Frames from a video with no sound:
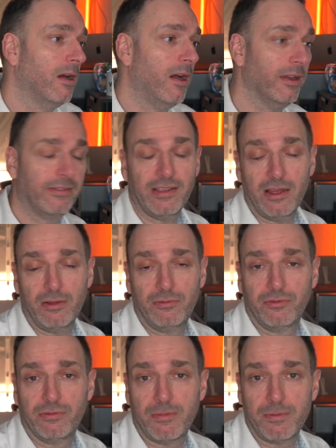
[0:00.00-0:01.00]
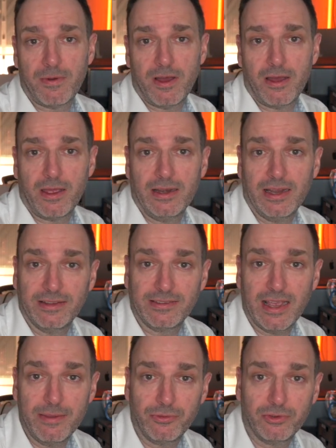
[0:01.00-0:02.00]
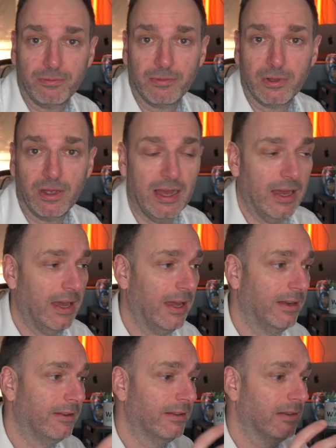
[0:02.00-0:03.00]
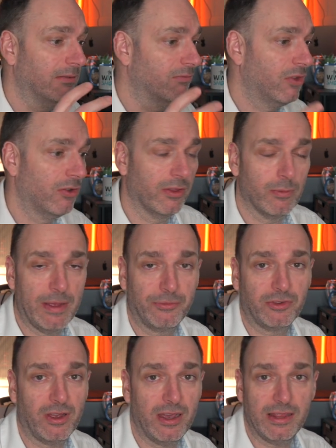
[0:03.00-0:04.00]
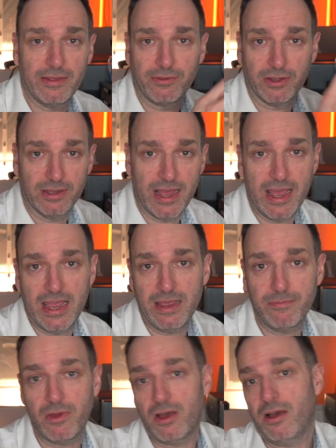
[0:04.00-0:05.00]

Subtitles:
I sell some of my landscapes and they're on the website, they've got the name,